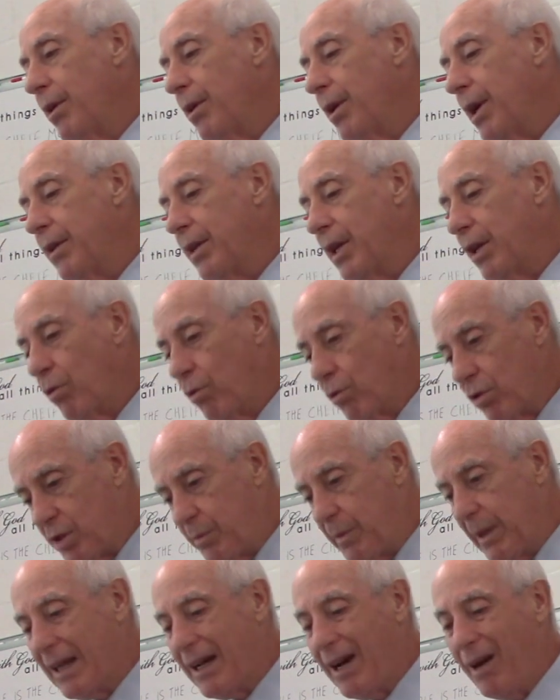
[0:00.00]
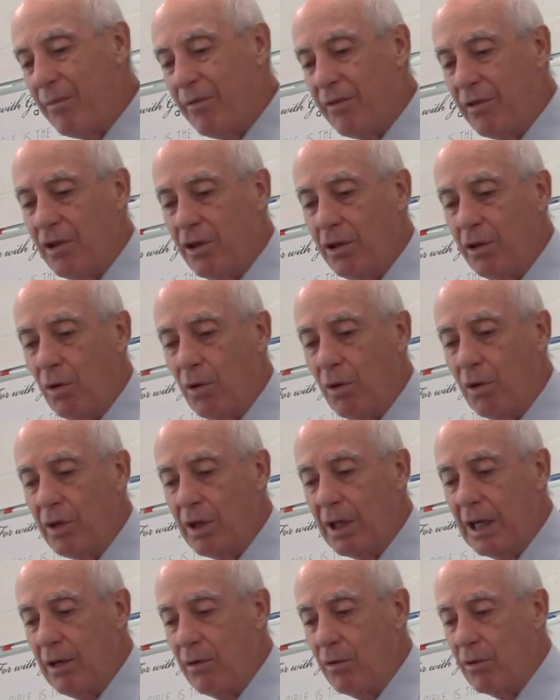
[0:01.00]
and they don't speak up for the
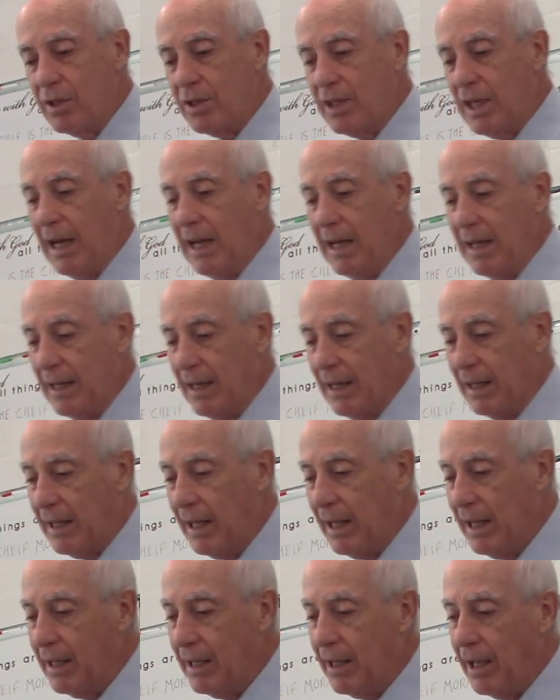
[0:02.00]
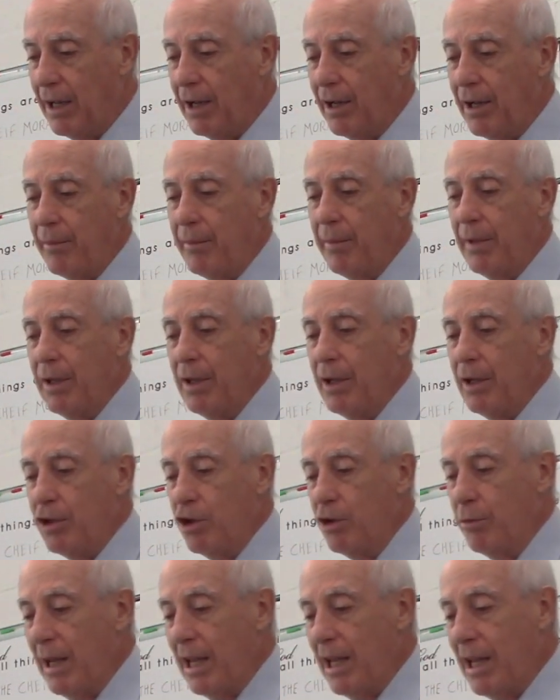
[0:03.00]
Lord. They don't say anything.
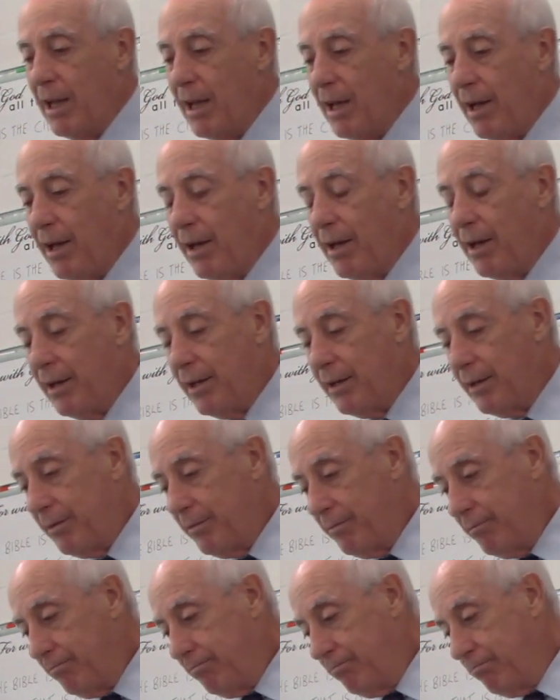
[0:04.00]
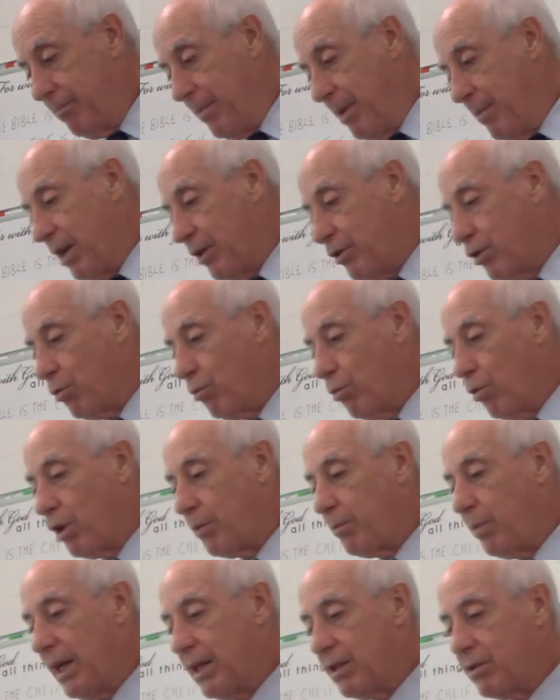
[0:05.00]
You may, maybe at your
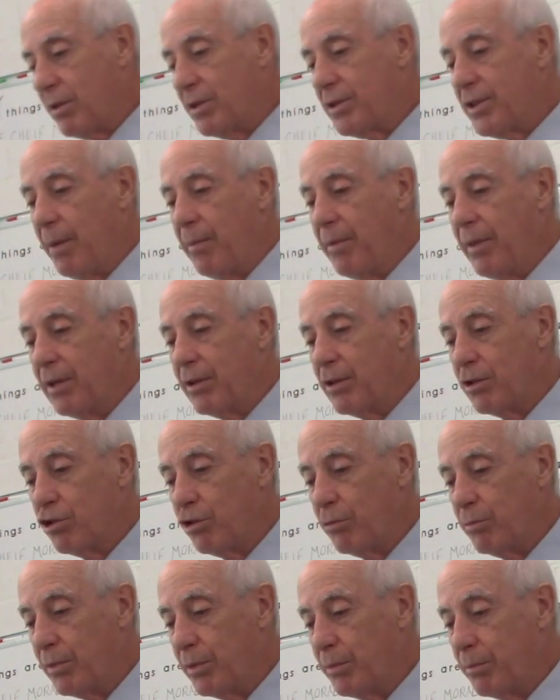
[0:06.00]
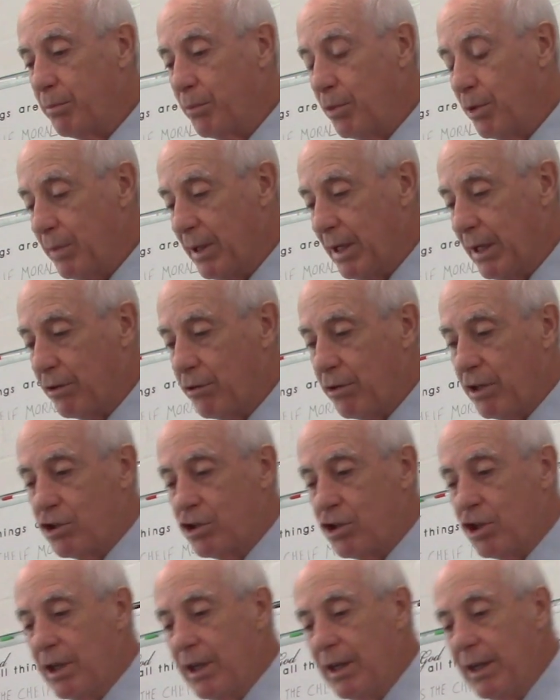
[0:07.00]
workplace or something, there would be a
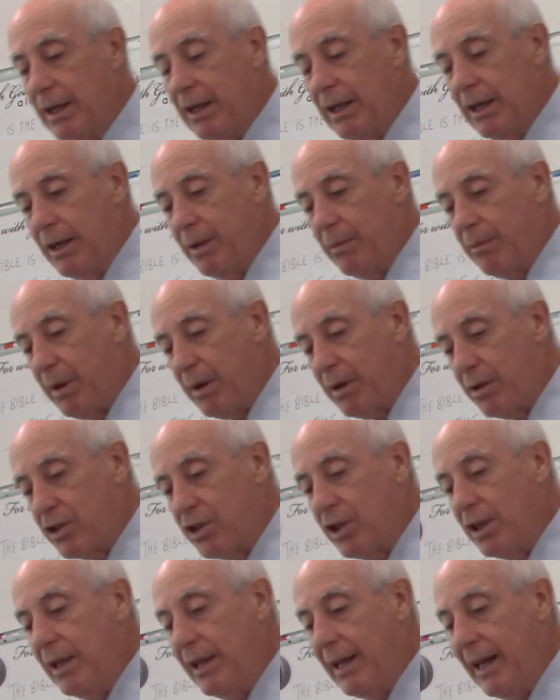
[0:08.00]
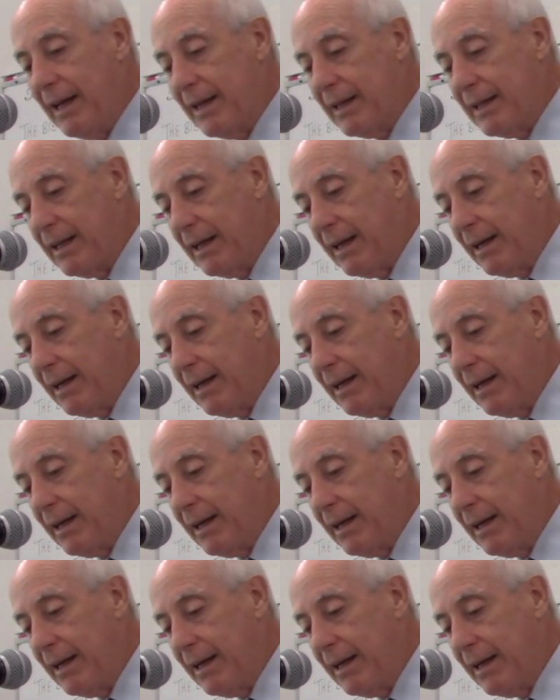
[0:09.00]
Christian person that